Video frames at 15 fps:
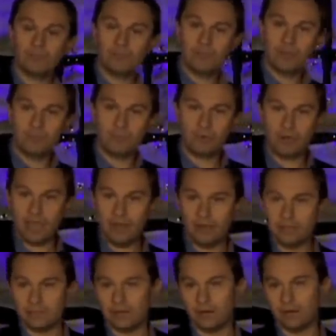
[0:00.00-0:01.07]
their brain is
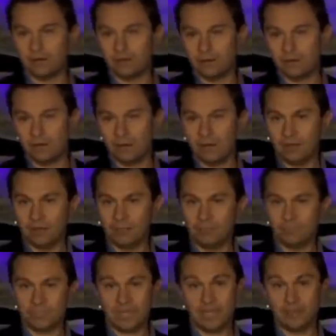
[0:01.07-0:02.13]
not
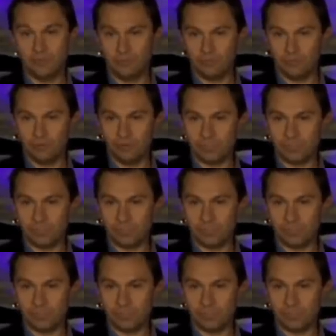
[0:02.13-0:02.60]
staying youthful.